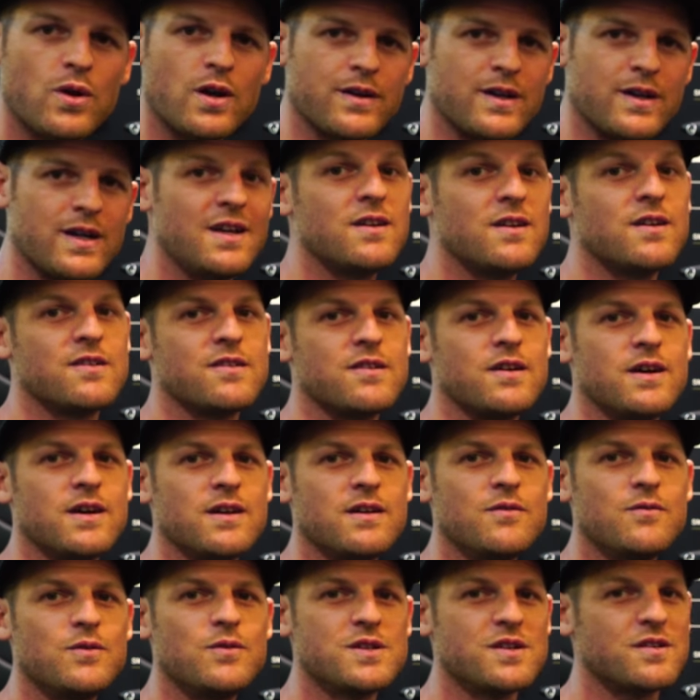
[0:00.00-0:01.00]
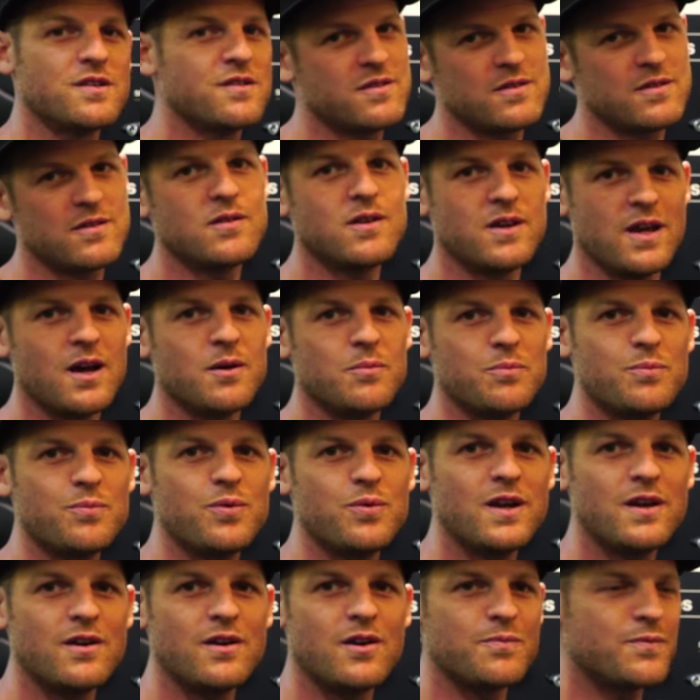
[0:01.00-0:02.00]
on the inner side, which is yeah,
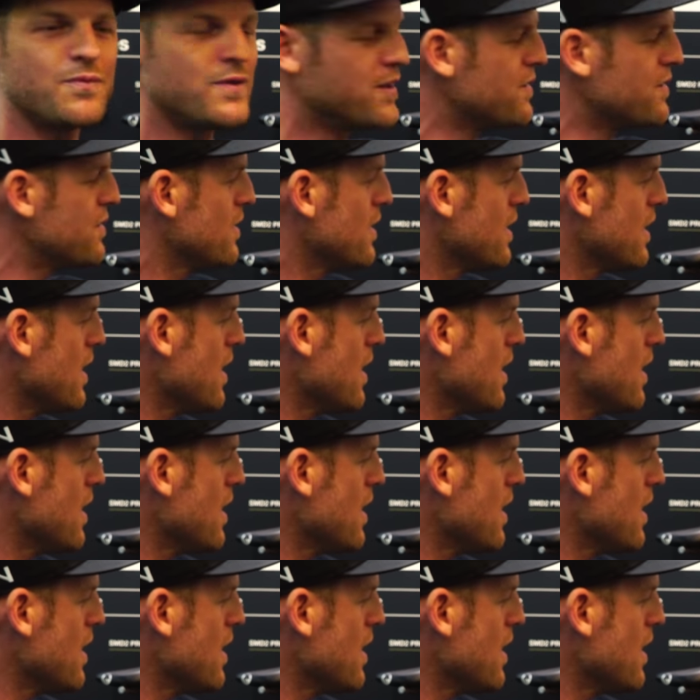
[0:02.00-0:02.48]
pretty obvious.